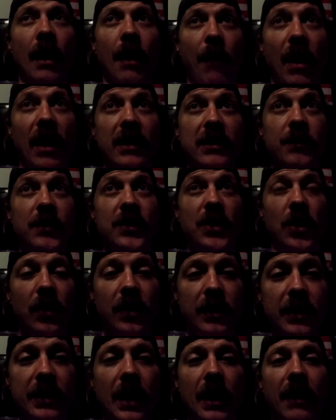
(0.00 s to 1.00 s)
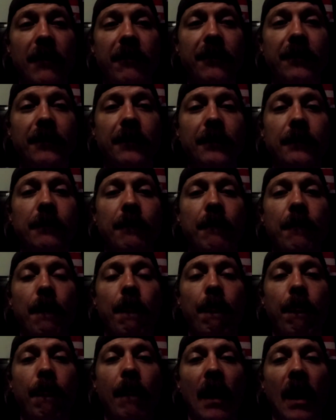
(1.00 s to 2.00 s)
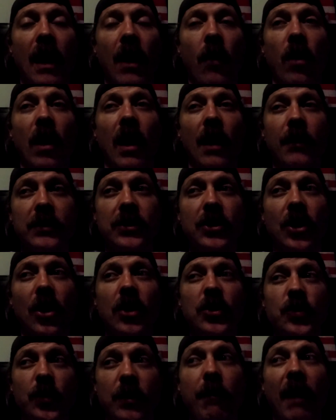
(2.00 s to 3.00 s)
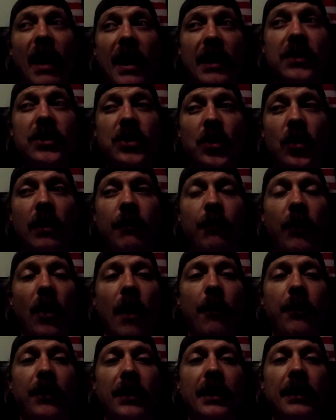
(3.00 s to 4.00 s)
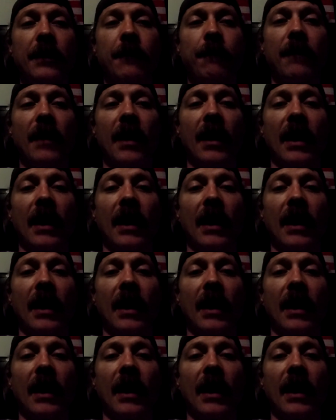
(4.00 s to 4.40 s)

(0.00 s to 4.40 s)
bought some stolen stuff while I was charged with buying stolen property,